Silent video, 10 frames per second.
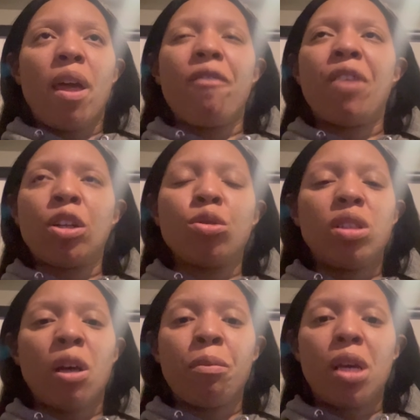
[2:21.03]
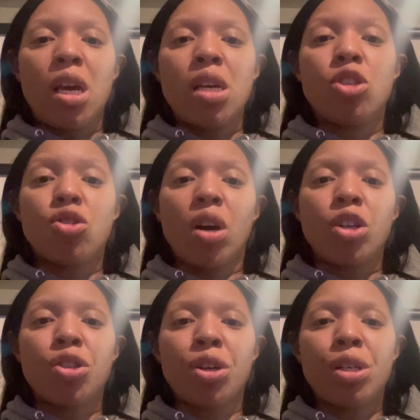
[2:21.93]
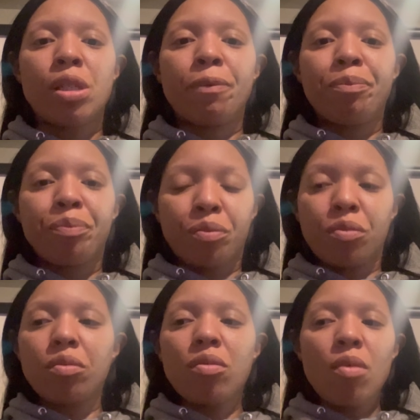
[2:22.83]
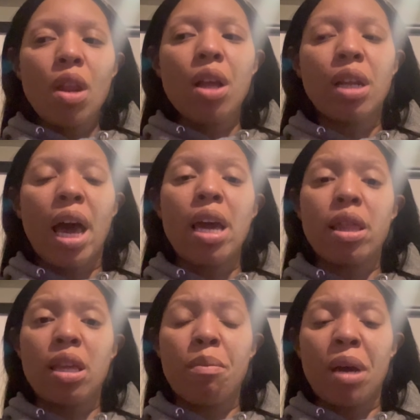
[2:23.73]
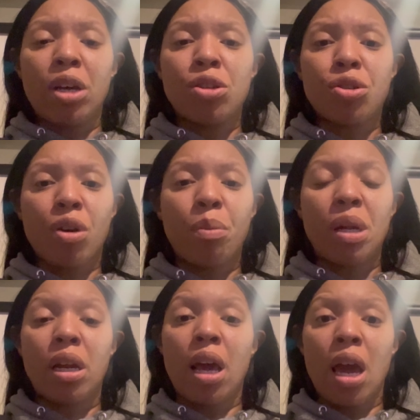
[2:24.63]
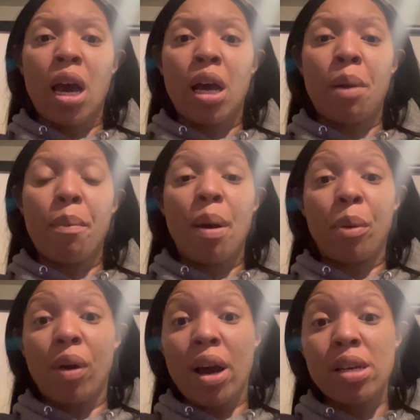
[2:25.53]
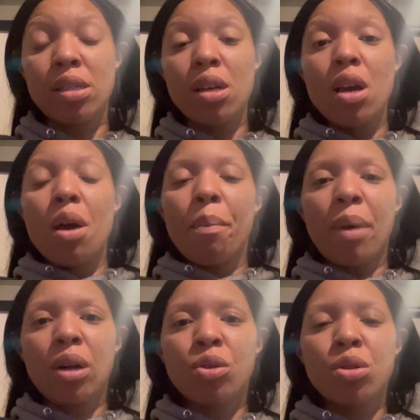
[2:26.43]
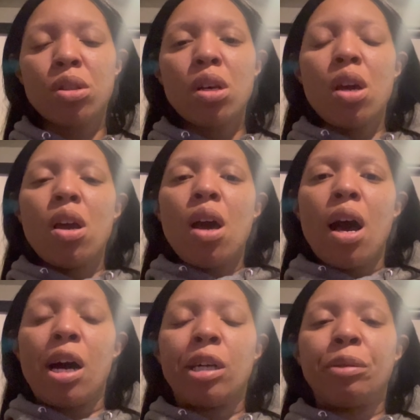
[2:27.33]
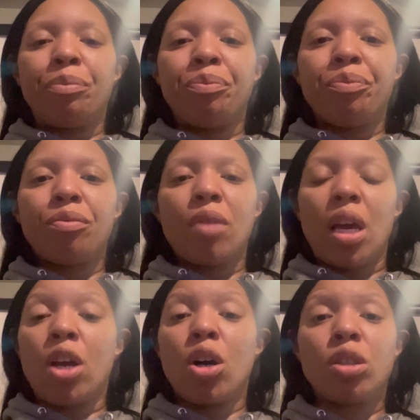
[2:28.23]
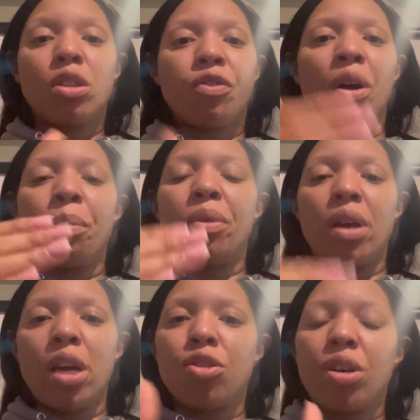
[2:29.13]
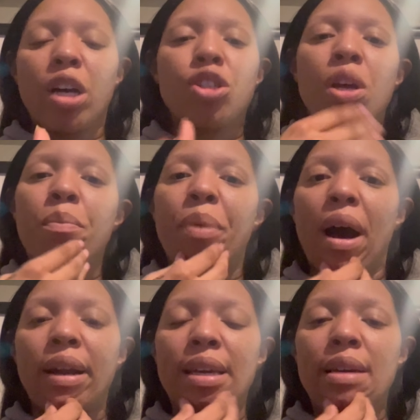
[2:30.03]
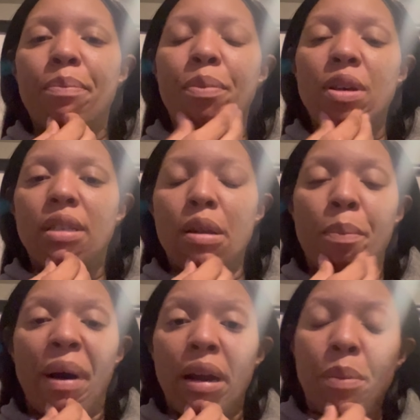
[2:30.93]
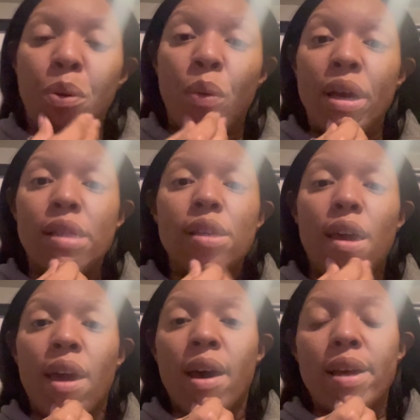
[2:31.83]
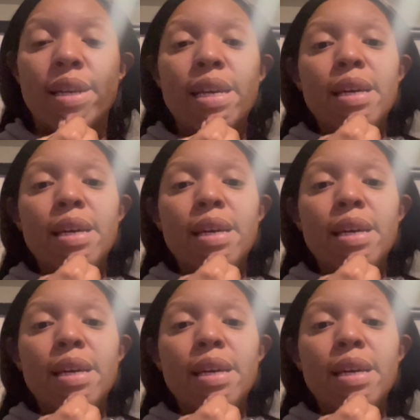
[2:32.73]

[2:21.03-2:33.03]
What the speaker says: follows some key structures like the manuscripted and memorized models. It goes from the introduction, body points, and